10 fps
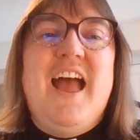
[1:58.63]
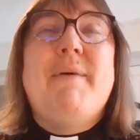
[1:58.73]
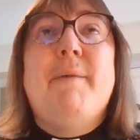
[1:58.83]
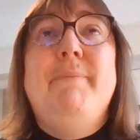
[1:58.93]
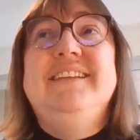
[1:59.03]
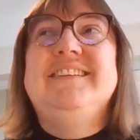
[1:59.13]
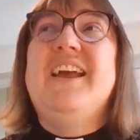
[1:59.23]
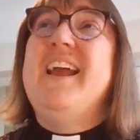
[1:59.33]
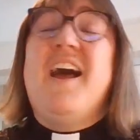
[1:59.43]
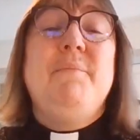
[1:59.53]
about Peter
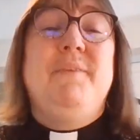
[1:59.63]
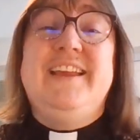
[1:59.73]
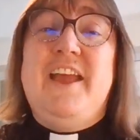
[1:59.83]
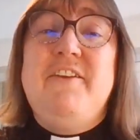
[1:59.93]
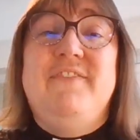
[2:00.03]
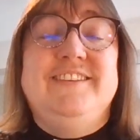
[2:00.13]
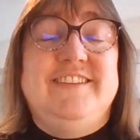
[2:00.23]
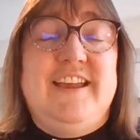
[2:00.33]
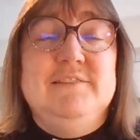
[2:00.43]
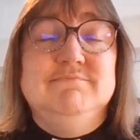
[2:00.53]
going, "I'm going to go
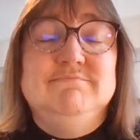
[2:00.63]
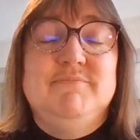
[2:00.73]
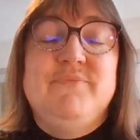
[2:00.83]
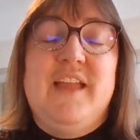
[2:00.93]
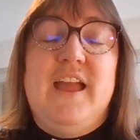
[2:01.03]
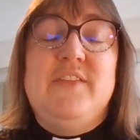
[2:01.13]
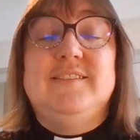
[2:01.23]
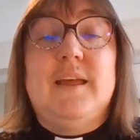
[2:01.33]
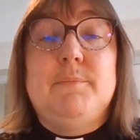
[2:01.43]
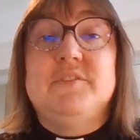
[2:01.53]
fishing," and the
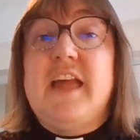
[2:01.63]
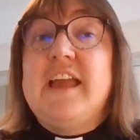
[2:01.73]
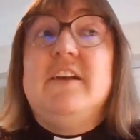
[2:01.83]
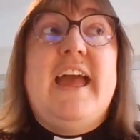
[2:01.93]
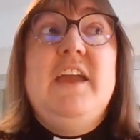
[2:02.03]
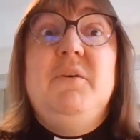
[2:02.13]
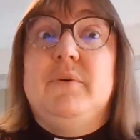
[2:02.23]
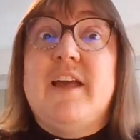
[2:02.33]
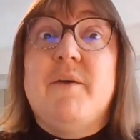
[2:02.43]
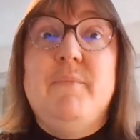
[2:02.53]
disciples going, "Okay,
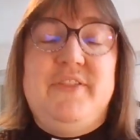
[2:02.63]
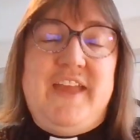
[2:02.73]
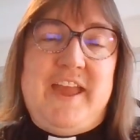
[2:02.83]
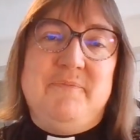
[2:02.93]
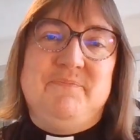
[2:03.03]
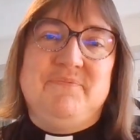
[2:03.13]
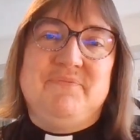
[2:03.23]
we'll come with you."